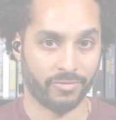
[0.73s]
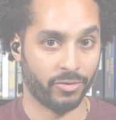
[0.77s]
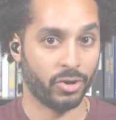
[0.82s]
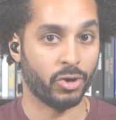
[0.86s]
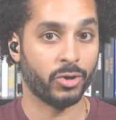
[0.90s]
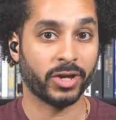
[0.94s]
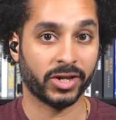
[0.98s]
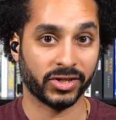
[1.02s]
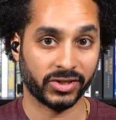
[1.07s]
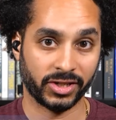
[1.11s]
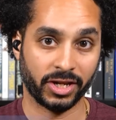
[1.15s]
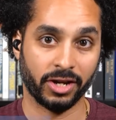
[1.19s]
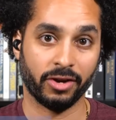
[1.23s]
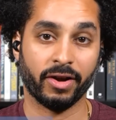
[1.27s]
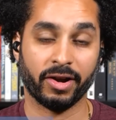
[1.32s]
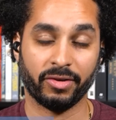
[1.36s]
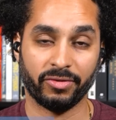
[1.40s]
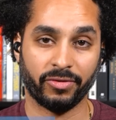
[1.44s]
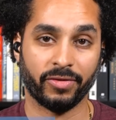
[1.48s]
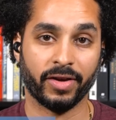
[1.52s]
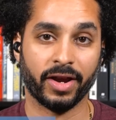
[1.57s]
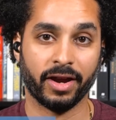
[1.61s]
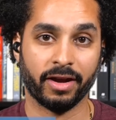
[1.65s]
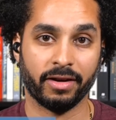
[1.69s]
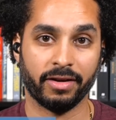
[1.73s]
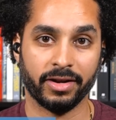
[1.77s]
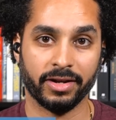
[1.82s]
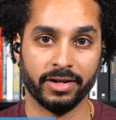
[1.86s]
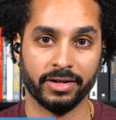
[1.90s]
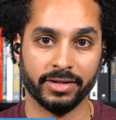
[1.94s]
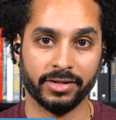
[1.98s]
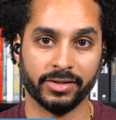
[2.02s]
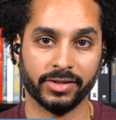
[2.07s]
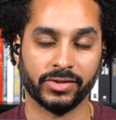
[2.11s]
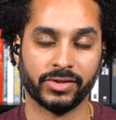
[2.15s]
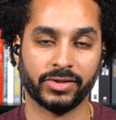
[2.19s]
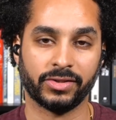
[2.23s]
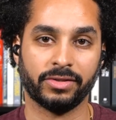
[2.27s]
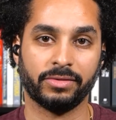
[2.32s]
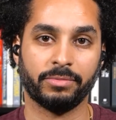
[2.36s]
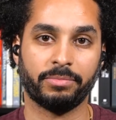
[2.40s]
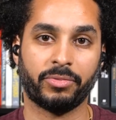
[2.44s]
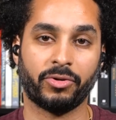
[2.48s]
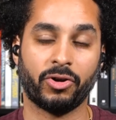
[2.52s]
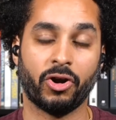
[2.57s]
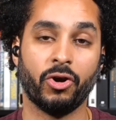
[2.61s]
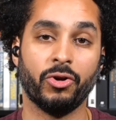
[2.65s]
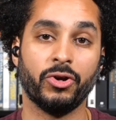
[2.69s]
focus here at FAIR is
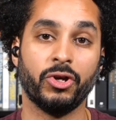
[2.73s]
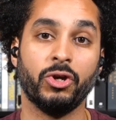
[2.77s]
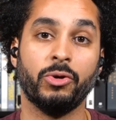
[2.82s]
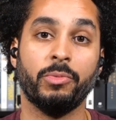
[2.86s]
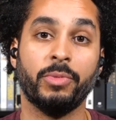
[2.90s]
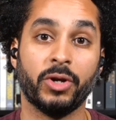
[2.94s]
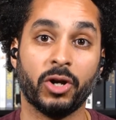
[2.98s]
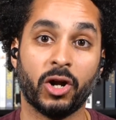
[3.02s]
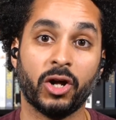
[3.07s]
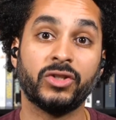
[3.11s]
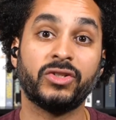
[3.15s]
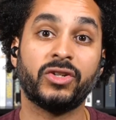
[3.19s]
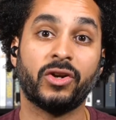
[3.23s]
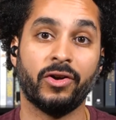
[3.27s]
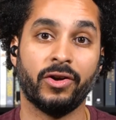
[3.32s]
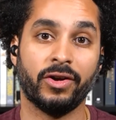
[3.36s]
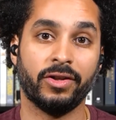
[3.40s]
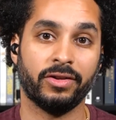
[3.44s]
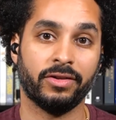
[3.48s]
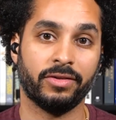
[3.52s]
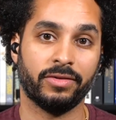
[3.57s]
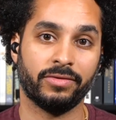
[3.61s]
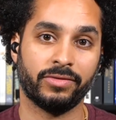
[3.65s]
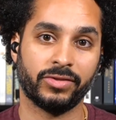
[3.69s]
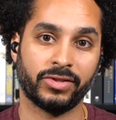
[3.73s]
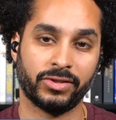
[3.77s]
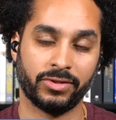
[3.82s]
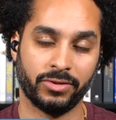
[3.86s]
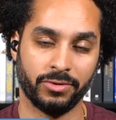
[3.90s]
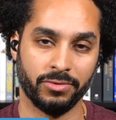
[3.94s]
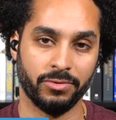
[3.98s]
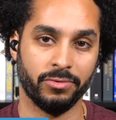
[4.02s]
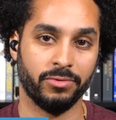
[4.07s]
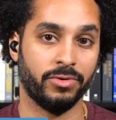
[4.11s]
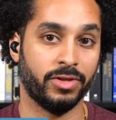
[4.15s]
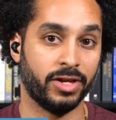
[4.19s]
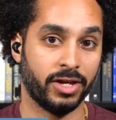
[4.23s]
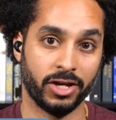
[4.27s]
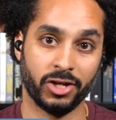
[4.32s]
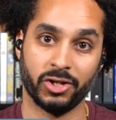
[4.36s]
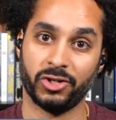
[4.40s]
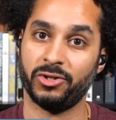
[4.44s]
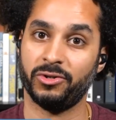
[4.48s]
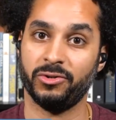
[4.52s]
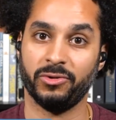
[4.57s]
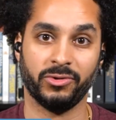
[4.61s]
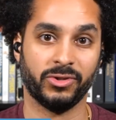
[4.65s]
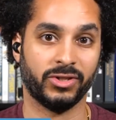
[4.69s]
pro-human alternatives to the
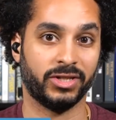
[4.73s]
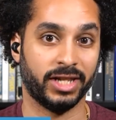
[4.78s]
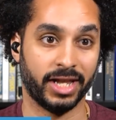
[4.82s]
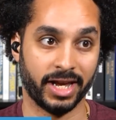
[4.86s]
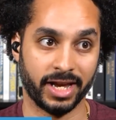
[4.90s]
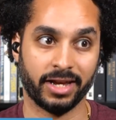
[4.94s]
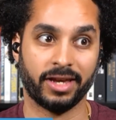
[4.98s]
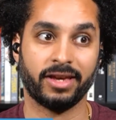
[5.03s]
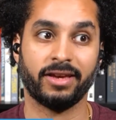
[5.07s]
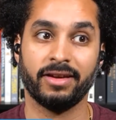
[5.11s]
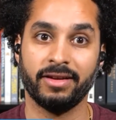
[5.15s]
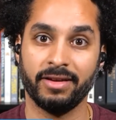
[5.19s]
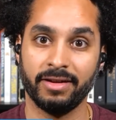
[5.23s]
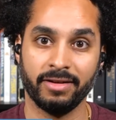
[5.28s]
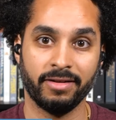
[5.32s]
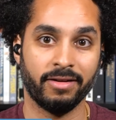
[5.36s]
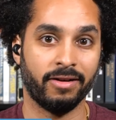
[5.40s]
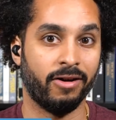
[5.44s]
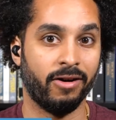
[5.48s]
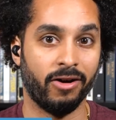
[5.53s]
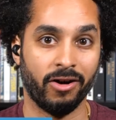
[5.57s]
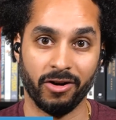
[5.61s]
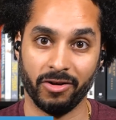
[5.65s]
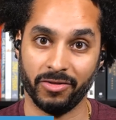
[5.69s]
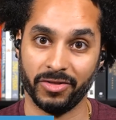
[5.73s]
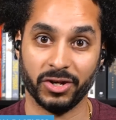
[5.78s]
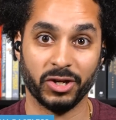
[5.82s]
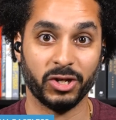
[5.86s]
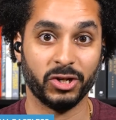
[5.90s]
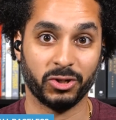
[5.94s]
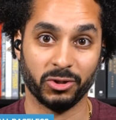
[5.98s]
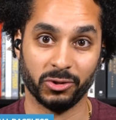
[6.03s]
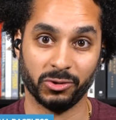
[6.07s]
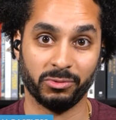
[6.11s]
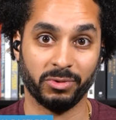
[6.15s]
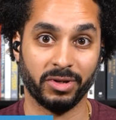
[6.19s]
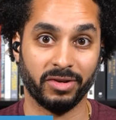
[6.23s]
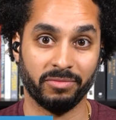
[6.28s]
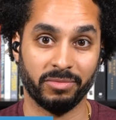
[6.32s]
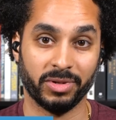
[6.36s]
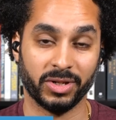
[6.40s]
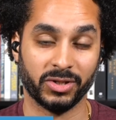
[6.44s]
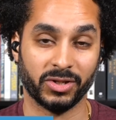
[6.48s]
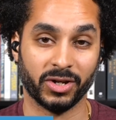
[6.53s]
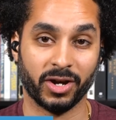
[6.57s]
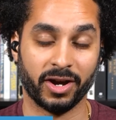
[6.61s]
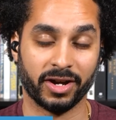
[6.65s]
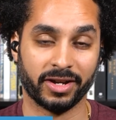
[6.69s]
issues like all the issues we've
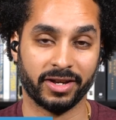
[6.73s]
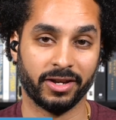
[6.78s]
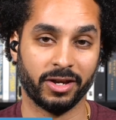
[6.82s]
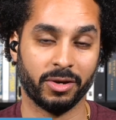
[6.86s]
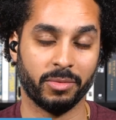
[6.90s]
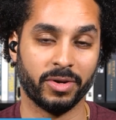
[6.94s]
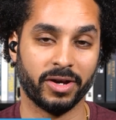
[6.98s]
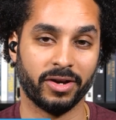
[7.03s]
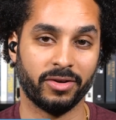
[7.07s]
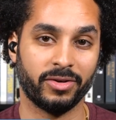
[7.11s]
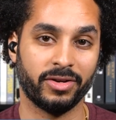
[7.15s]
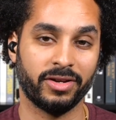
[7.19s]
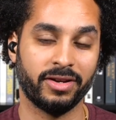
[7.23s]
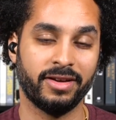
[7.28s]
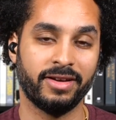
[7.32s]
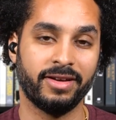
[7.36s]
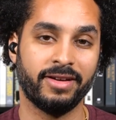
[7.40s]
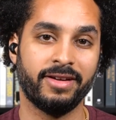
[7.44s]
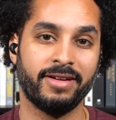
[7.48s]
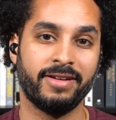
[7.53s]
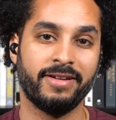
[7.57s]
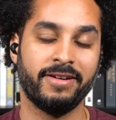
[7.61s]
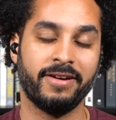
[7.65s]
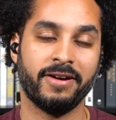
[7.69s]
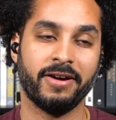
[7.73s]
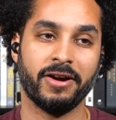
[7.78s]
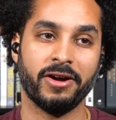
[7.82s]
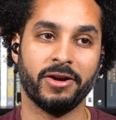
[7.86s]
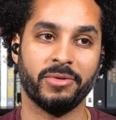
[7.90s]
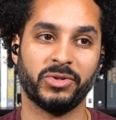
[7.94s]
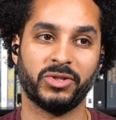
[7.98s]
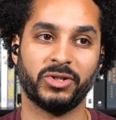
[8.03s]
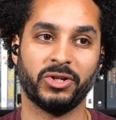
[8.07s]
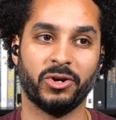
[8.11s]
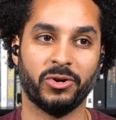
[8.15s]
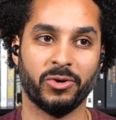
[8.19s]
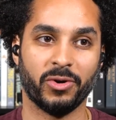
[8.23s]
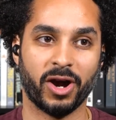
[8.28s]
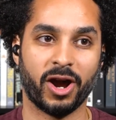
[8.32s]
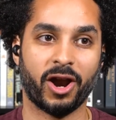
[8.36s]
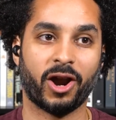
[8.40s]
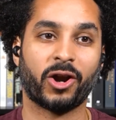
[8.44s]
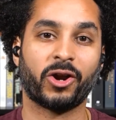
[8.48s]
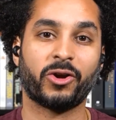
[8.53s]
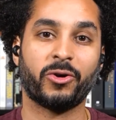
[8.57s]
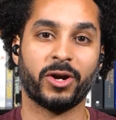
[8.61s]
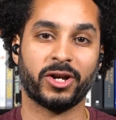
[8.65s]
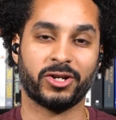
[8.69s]
been talking about. Um, so
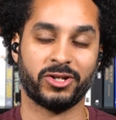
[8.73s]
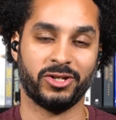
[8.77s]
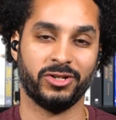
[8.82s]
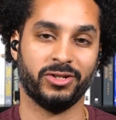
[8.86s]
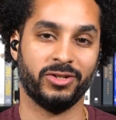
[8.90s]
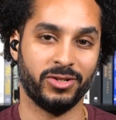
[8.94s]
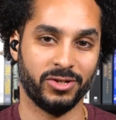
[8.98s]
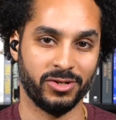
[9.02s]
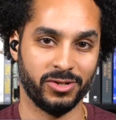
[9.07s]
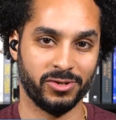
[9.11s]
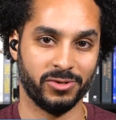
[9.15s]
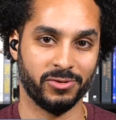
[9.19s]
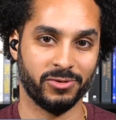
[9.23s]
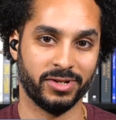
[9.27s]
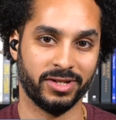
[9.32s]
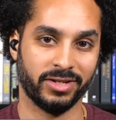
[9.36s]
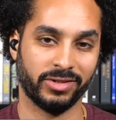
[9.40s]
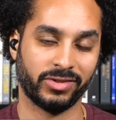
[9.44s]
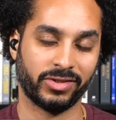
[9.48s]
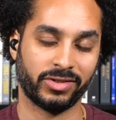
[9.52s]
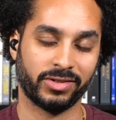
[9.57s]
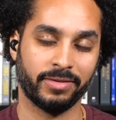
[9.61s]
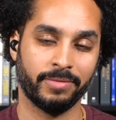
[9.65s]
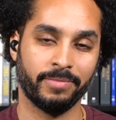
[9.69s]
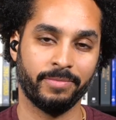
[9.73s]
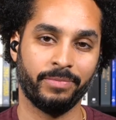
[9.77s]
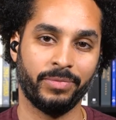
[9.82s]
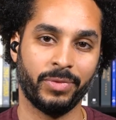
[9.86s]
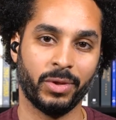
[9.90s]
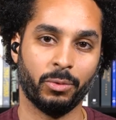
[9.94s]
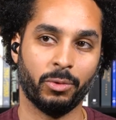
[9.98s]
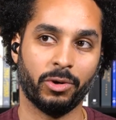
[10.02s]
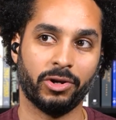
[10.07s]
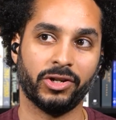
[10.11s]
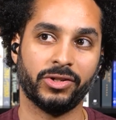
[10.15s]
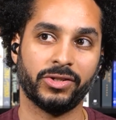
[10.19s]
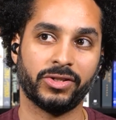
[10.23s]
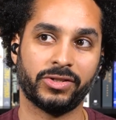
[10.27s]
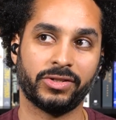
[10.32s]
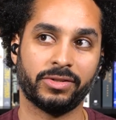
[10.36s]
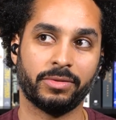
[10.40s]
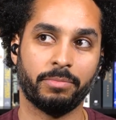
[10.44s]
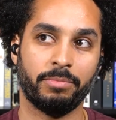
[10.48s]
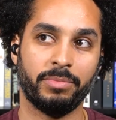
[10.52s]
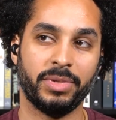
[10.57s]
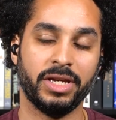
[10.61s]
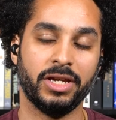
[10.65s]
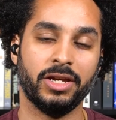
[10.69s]
our question to you is, what does
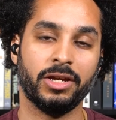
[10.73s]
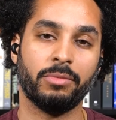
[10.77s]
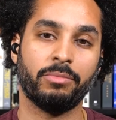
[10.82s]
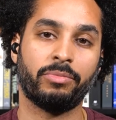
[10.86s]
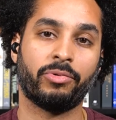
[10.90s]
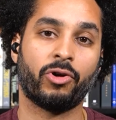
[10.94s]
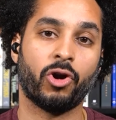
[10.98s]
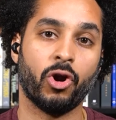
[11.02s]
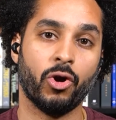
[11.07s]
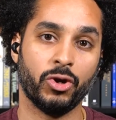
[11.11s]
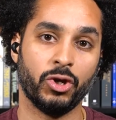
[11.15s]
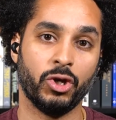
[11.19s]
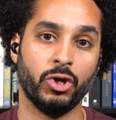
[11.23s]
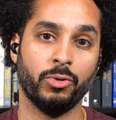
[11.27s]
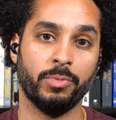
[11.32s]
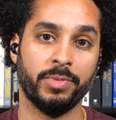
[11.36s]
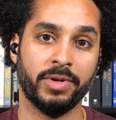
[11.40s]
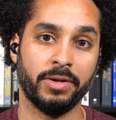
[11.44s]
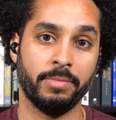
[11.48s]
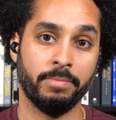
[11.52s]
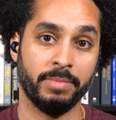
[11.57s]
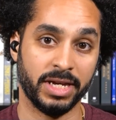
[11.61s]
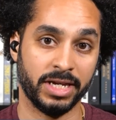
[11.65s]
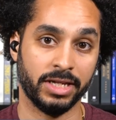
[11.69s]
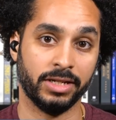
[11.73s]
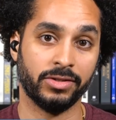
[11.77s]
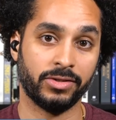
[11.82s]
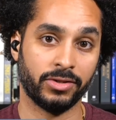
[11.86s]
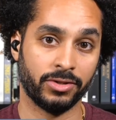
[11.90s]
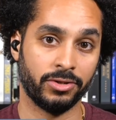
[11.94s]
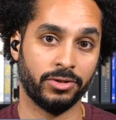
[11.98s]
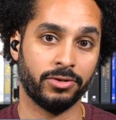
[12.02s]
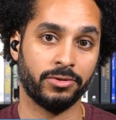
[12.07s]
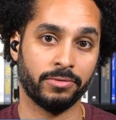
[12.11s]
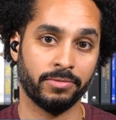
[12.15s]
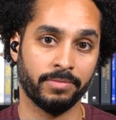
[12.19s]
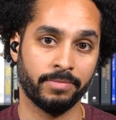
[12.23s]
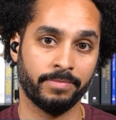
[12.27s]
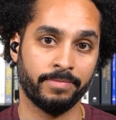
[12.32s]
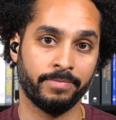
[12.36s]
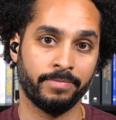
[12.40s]
being pro-human mean to you?